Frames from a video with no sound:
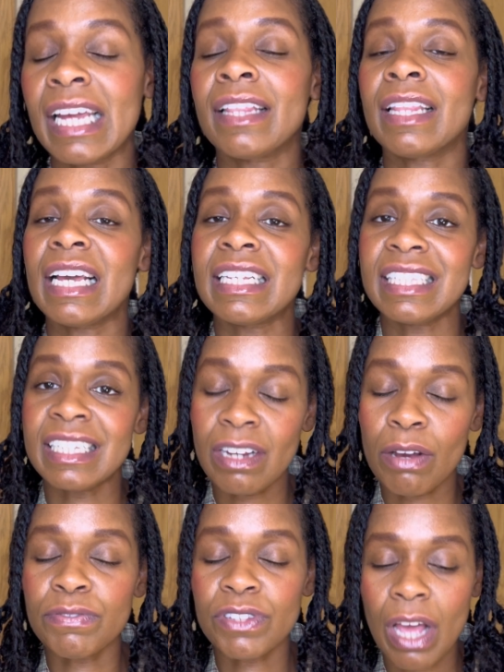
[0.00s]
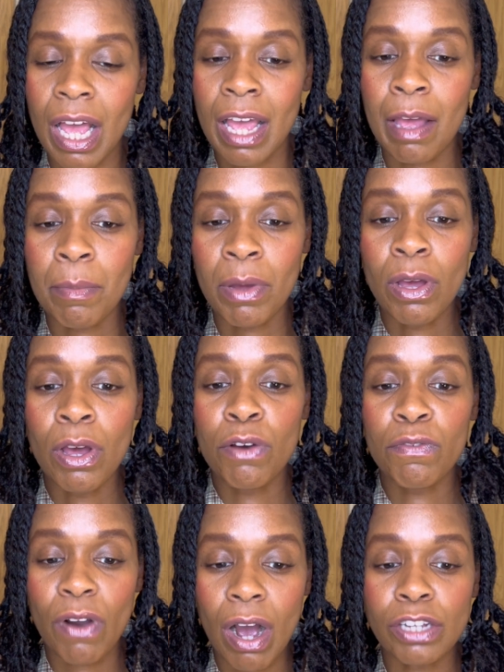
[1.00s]
and that is enough time
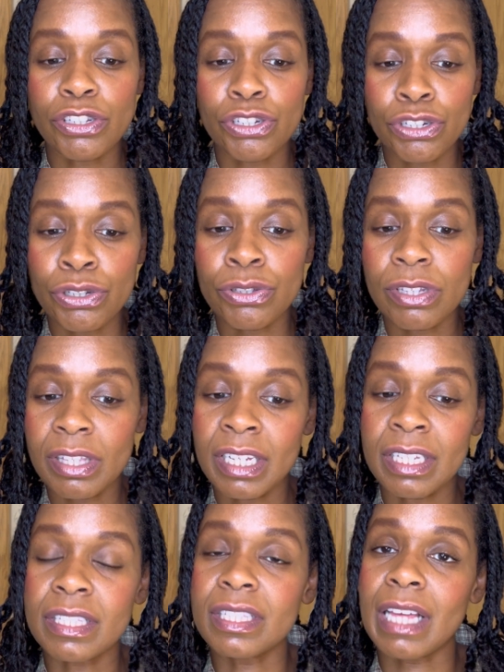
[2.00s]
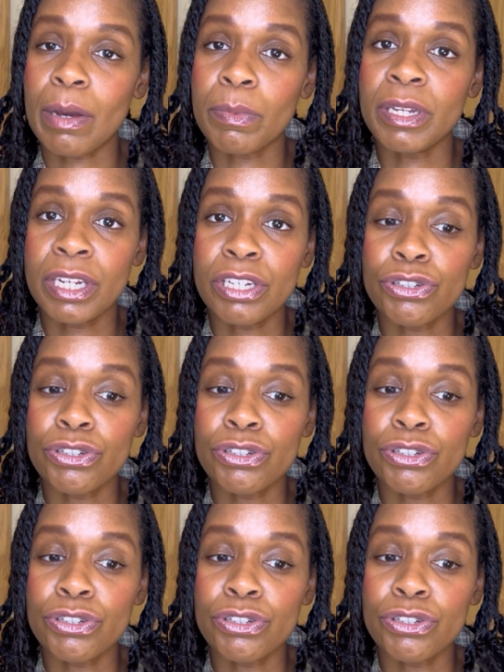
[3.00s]
for us to do the things that we need